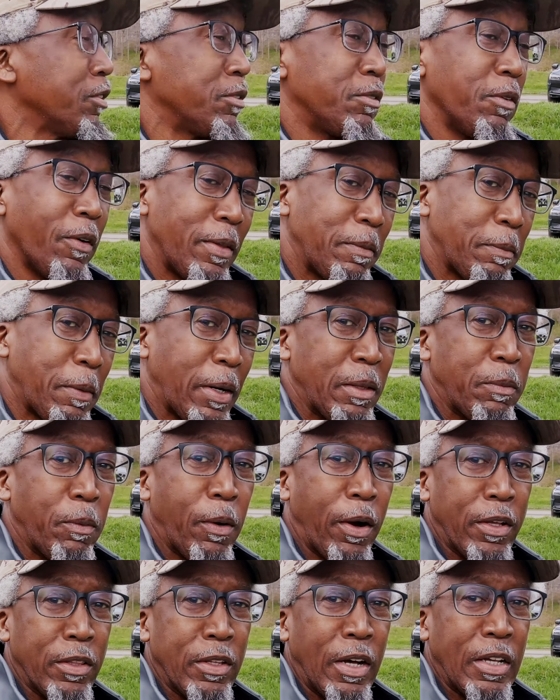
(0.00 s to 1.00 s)
is right by the
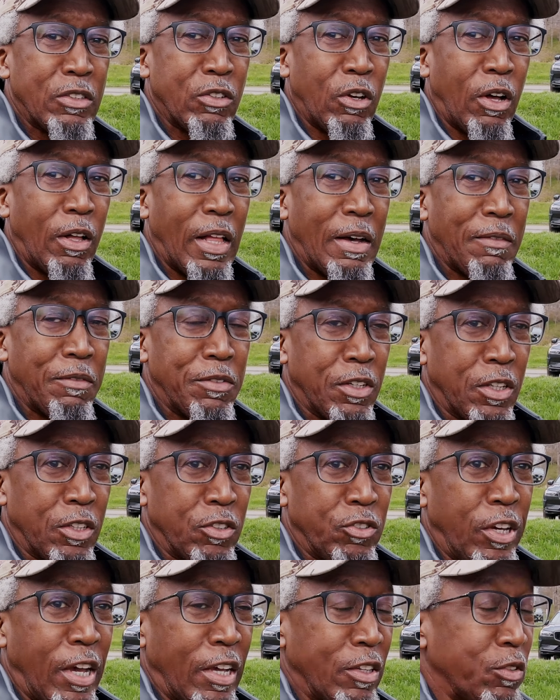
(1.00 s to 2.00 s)
parking lot, so I'll have another
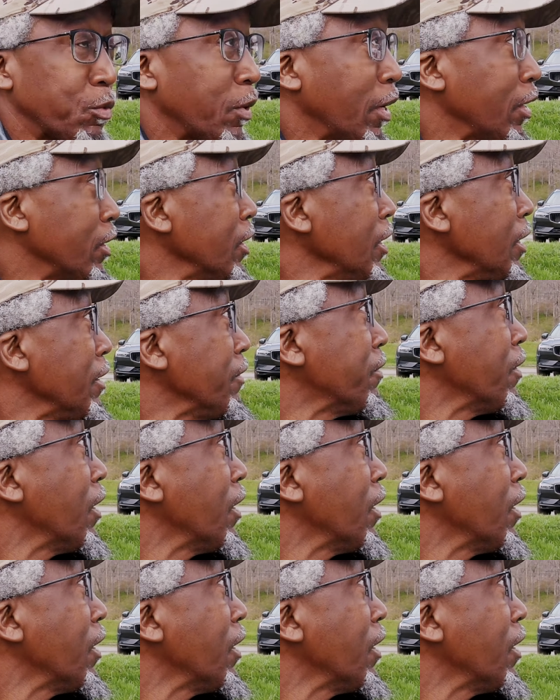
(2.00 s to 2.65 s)
chance when I leave.